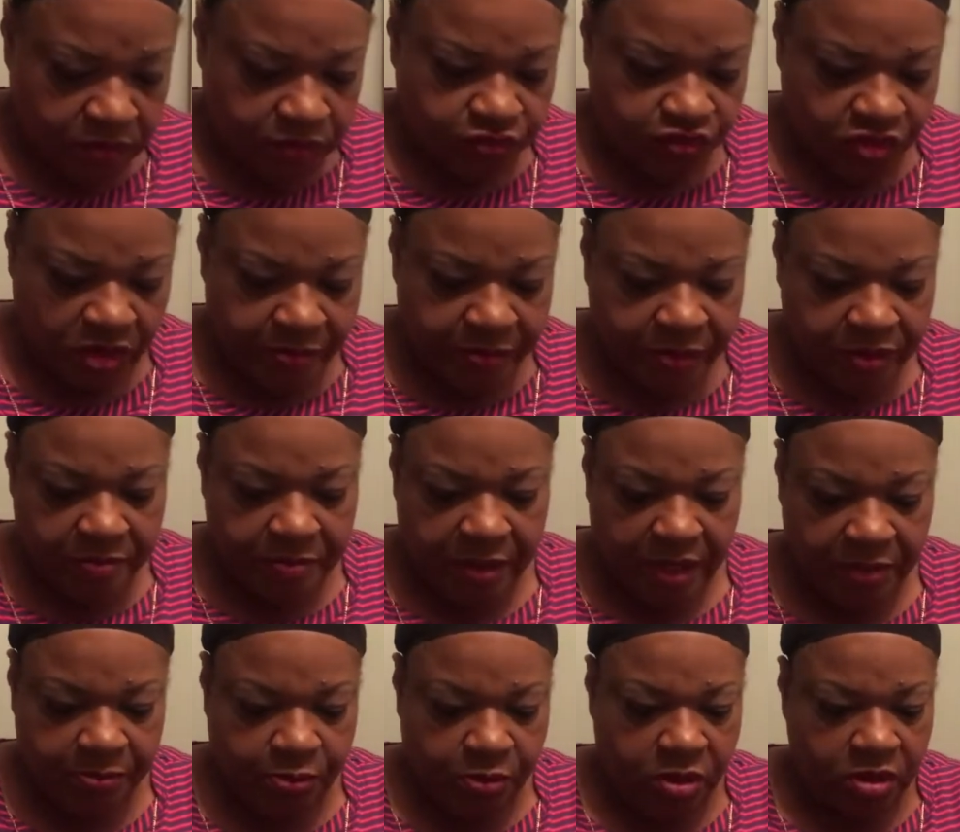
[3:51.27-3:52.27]
dropping the
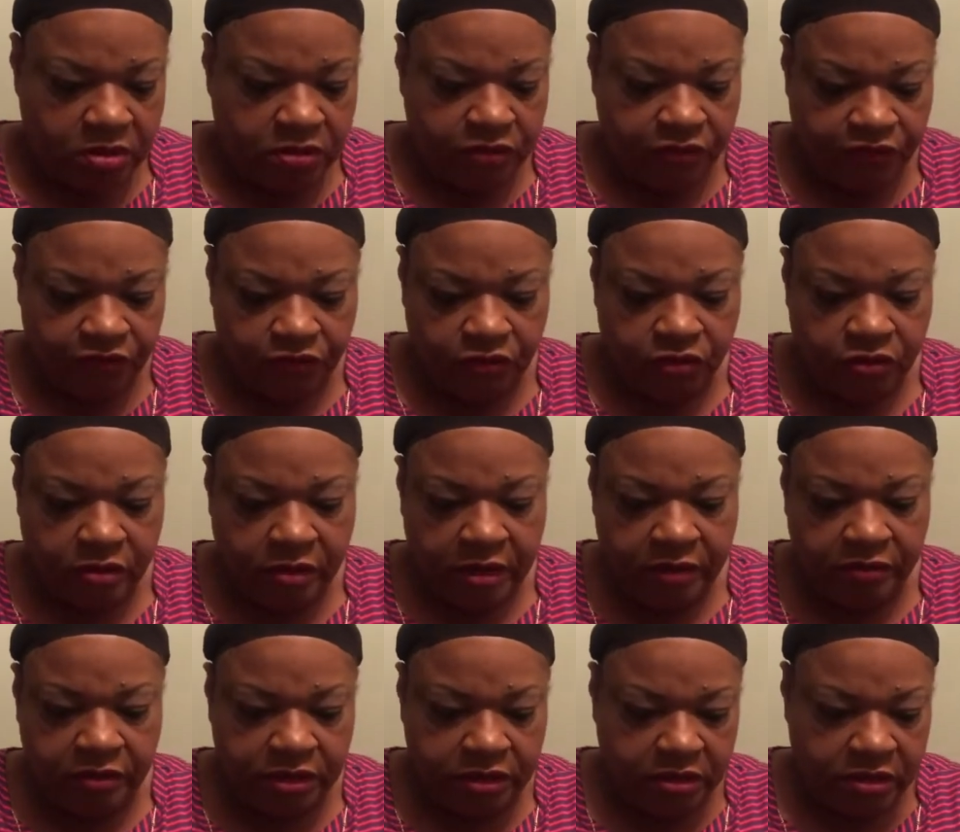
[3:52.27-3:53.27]
paper all on the floor,
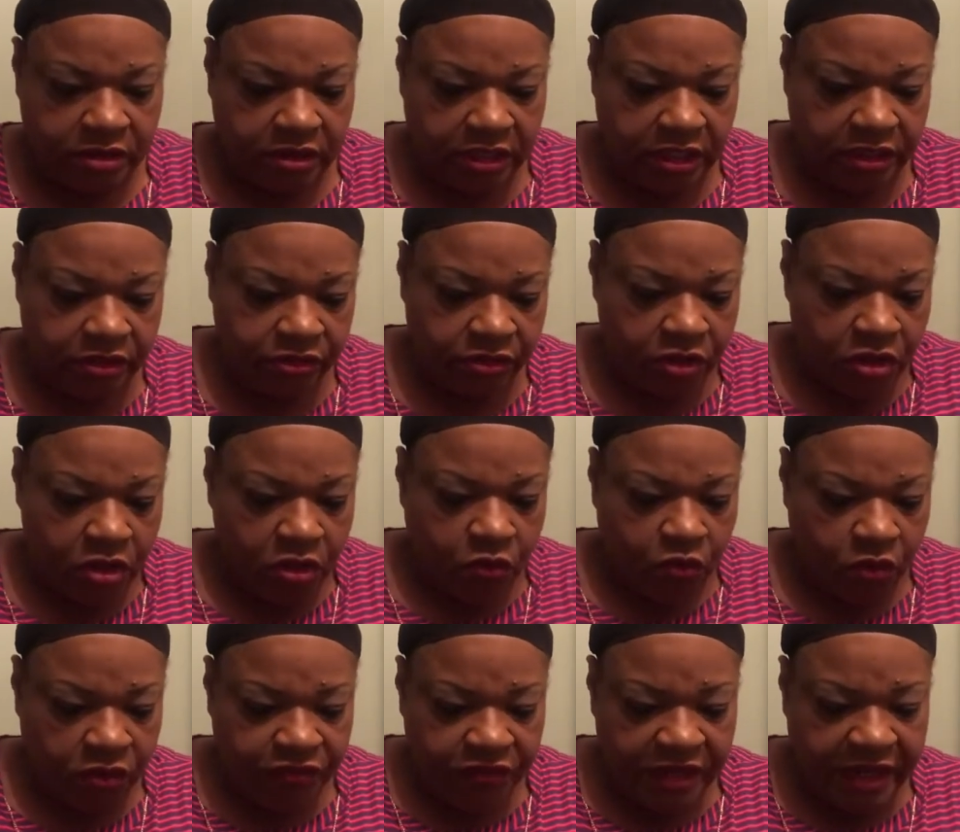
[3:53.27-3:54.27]
I'll get it later.
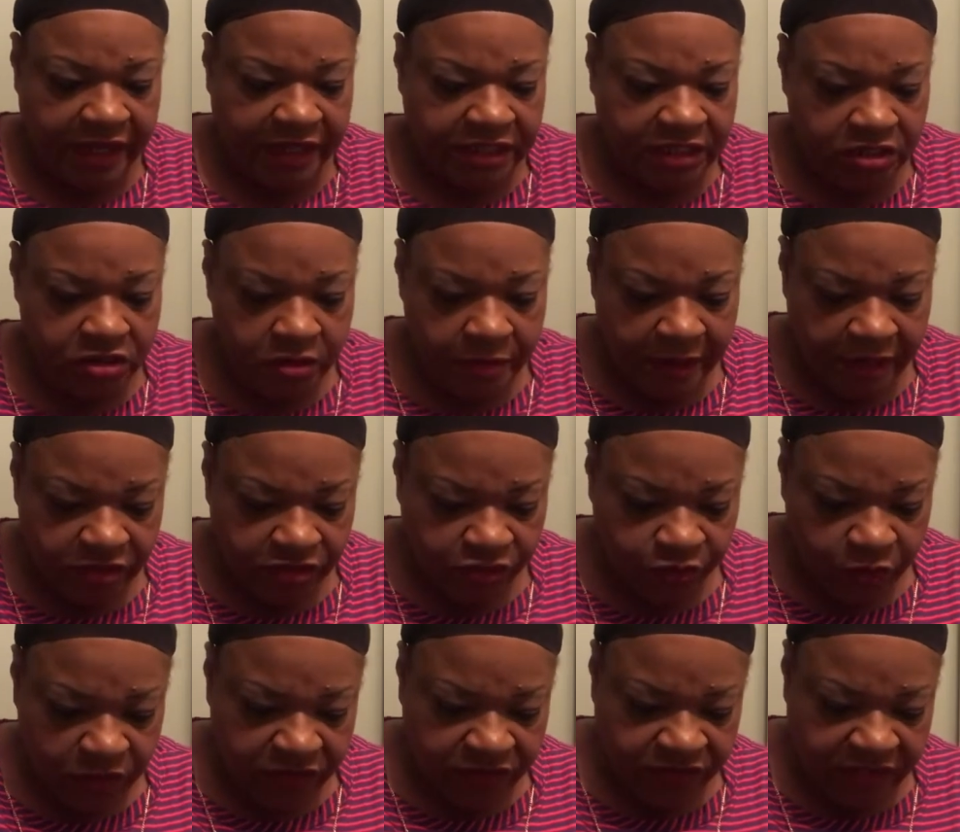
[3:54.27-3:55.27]
One thing I did hear about this
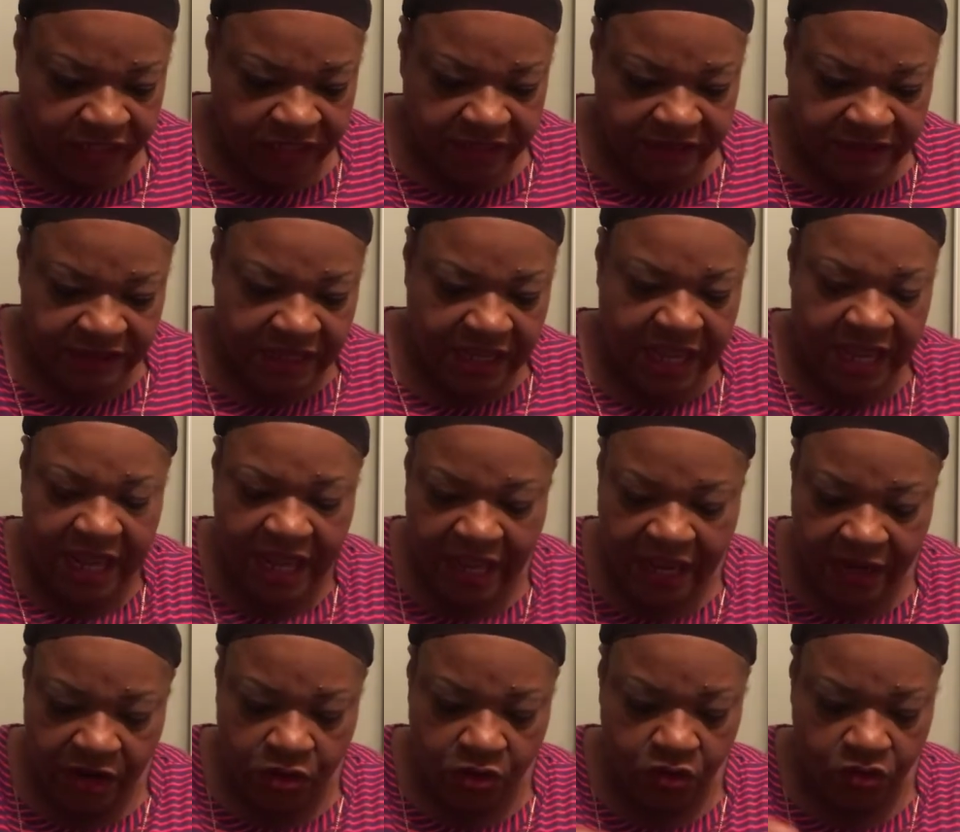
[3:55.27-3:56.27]
wig is that it
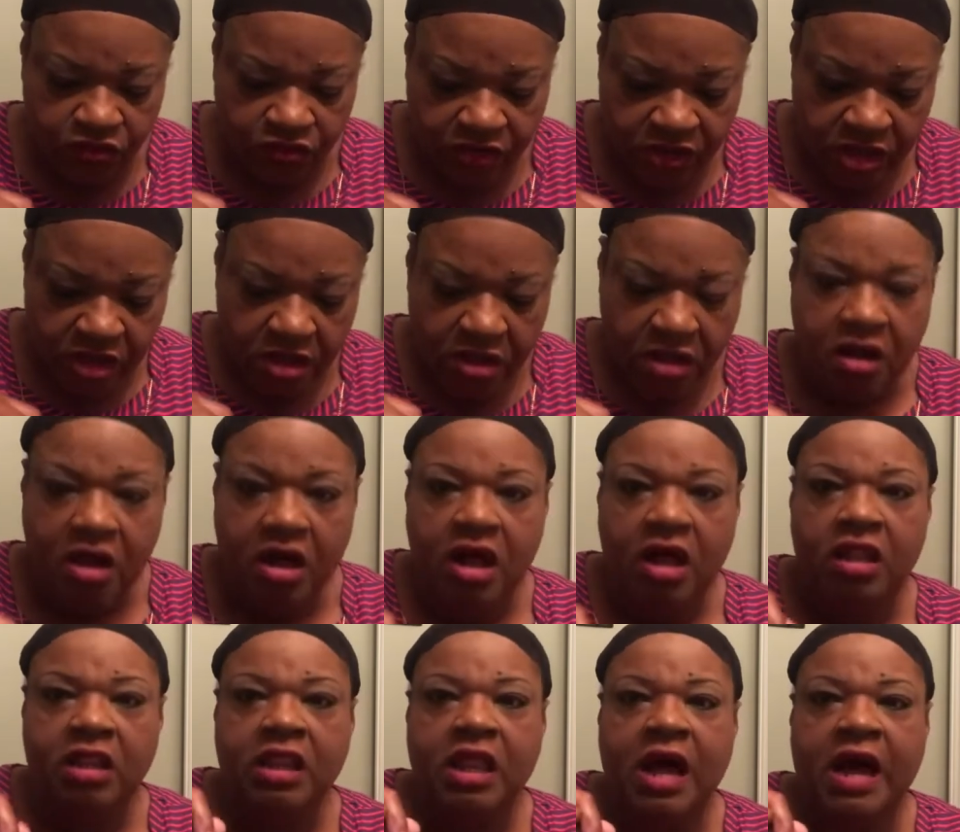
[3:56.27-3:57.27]
tangles a
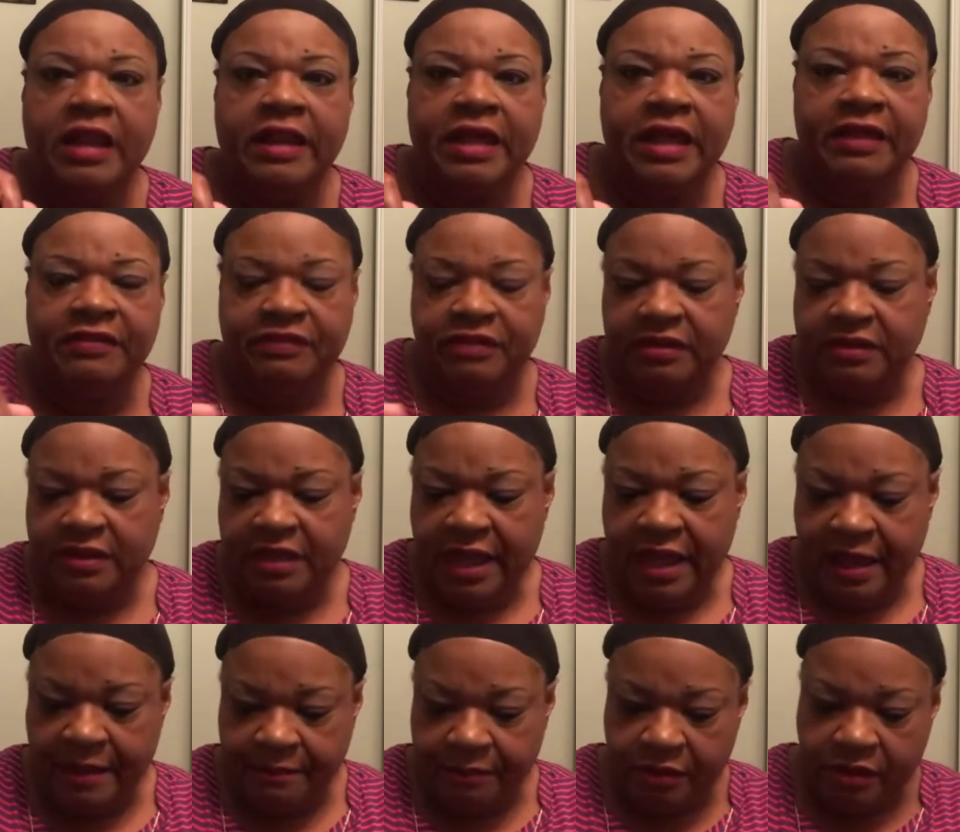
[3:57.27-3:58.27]
lot at the
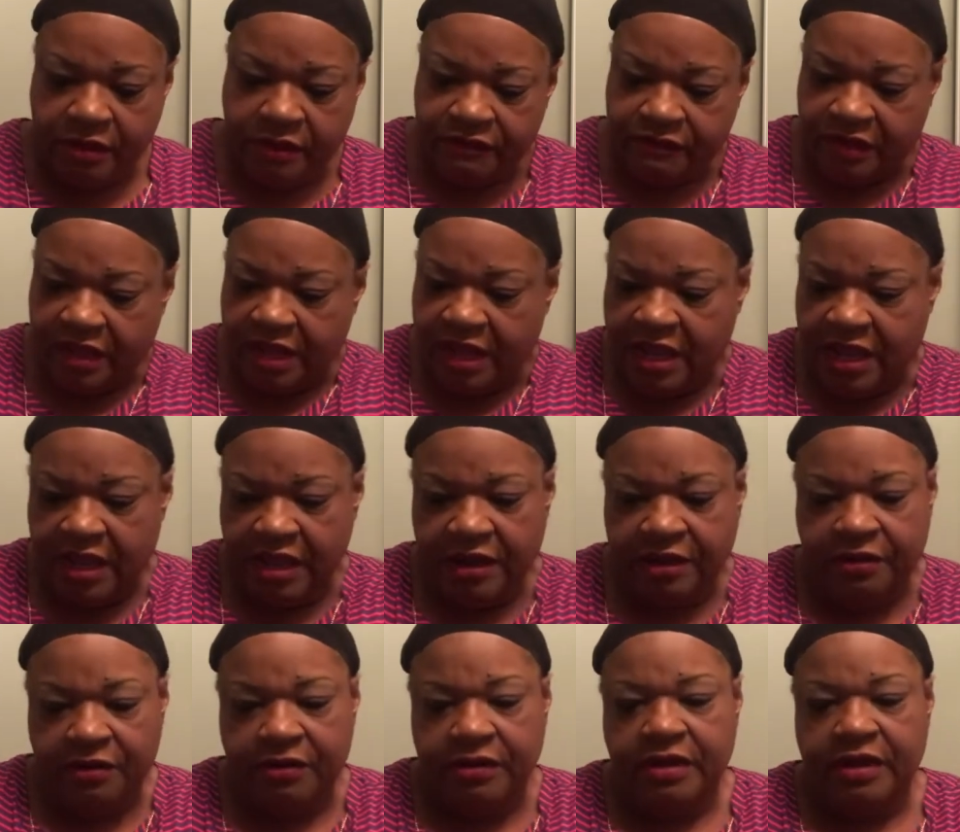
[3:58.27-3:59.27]
nap of the
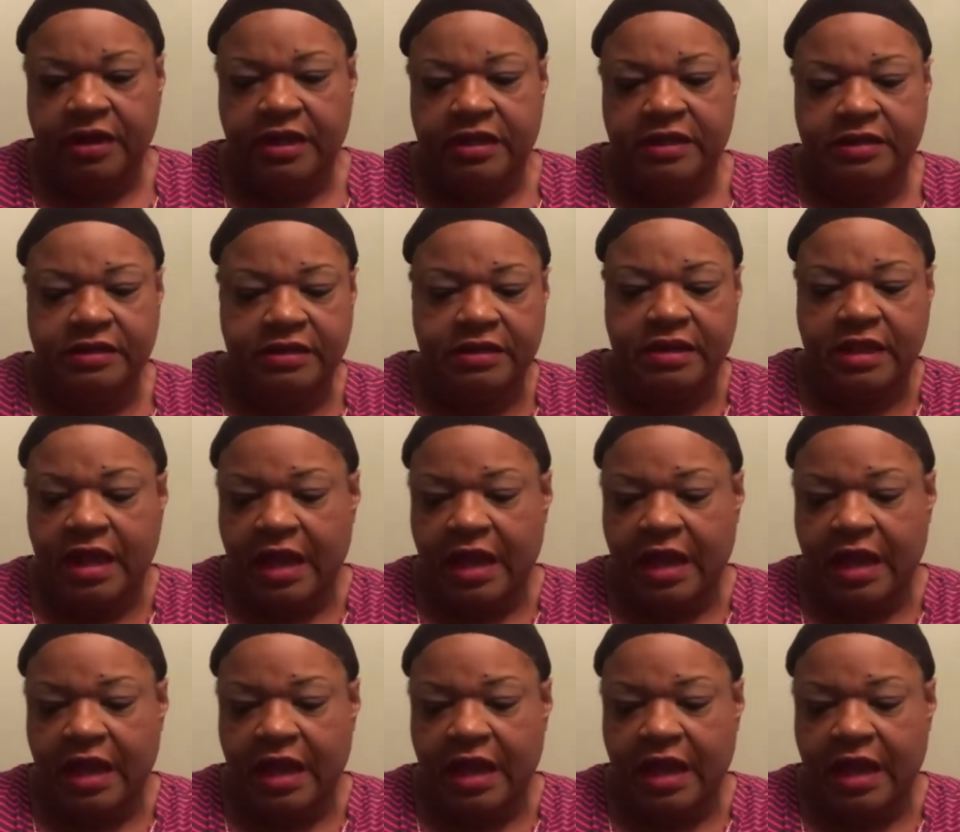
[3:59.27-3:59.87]
hair, and